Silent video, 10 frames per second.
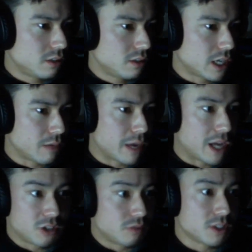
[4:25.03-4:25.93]
I
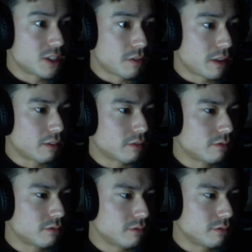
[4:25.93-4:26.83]
imagined was something
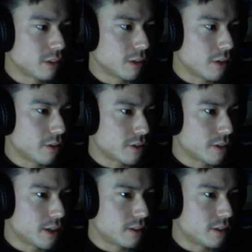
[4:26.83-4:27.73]
along those
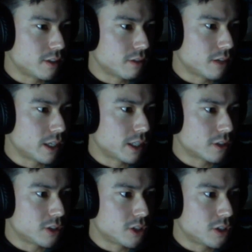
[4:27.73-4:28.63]
lines. So I
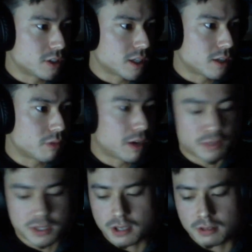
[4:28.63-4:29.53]
guess she's just kind of
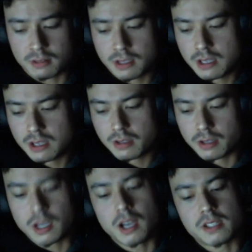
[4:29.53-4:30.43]
prefacing
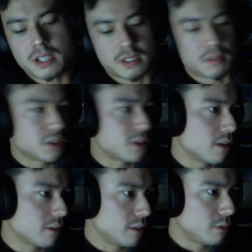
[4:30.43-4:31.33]
the context of the
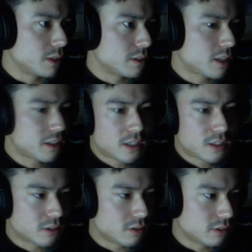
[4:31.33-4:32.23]
song a little bit. So that,
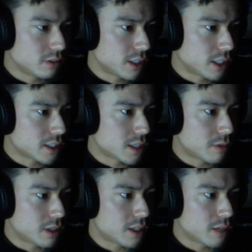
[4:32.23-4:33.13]
that's cool. And I guess I'm
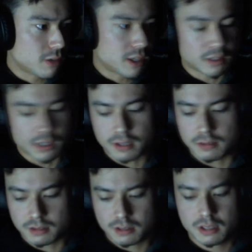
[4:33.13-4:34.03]
at a time where I can kind
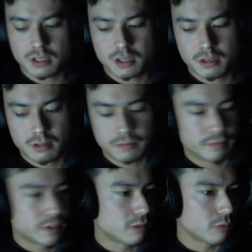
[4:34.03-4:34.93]
of
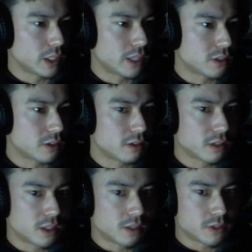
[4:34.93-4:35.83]
relate to her
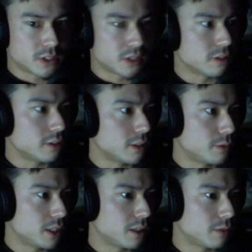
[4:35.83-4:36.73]
conversational
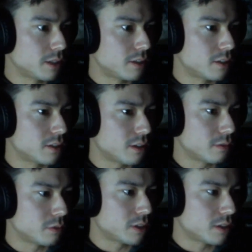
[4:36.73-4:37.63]
opening about this
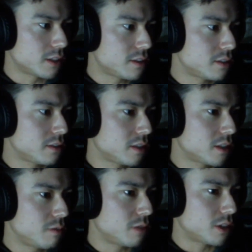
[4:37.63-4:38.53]
song. So let's let's
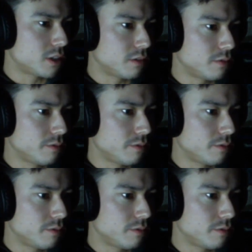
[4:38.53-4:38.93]
keep watching.